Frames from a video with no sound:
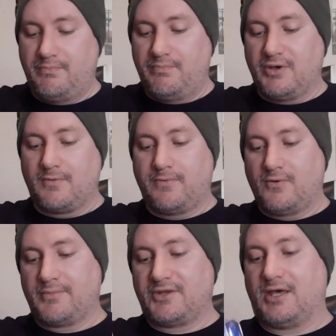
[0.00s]
bigger
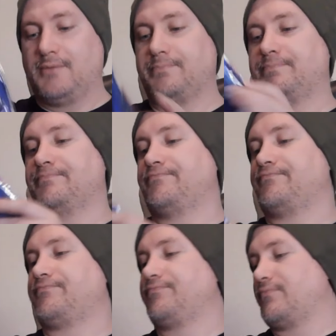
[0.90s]
form type.
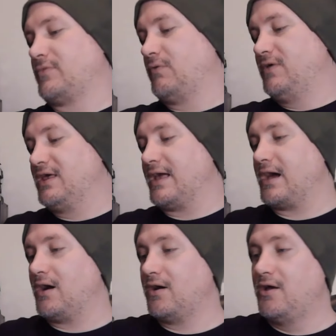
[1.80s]
We got
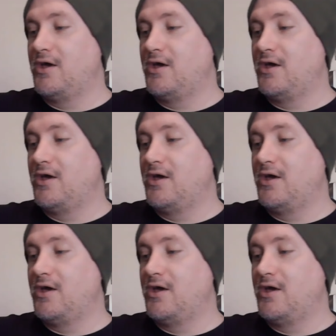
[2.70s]
our